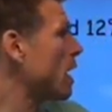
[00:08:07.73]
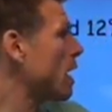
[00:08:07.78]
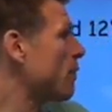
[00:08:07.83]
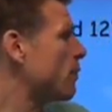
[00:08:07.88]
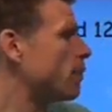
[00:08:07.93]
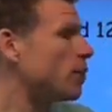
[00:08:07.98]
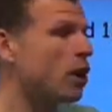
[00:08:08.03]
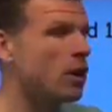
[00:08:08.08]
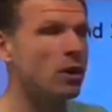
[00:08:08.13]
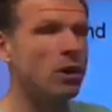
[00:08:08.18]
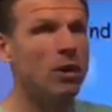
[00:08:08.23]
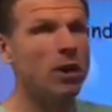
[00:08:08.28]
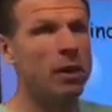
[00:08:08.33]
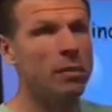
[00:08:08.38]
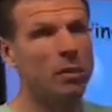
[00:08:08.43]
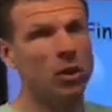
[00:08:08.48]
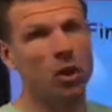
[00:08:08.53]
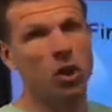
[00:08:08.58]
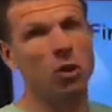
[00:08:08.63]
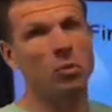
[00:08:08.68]
If you don't line
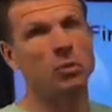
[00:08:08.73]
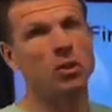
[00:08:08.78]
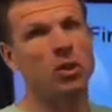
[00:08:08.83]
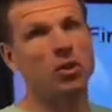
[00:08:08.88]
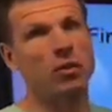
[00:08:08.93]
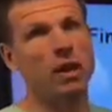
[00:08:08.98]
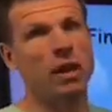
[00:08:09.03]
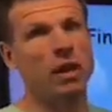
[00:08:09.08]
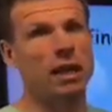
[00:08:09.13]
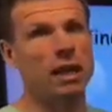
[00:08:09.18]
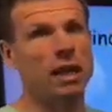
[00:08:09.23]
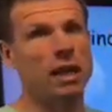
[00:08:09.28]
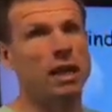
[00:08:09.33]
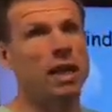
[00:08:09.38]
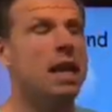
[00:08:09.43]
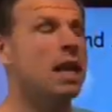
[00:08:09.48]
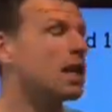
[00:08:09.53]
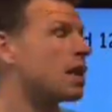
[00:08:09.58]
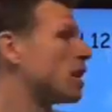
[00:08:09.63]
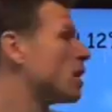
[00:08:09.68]
up your columns
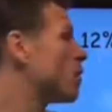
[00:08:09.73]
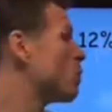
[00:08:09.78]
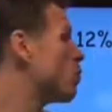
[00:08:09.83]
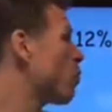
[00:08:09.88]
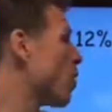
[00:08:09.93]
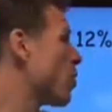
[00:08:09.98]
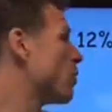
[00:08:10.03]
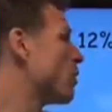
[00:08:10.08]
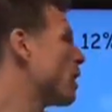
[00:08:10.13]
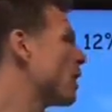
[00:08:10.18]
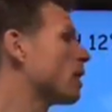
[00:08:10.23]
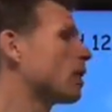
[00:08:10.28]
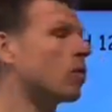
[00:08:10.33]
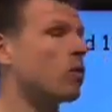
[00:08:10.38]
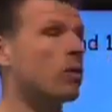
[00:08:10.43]
correctly, then you won't get the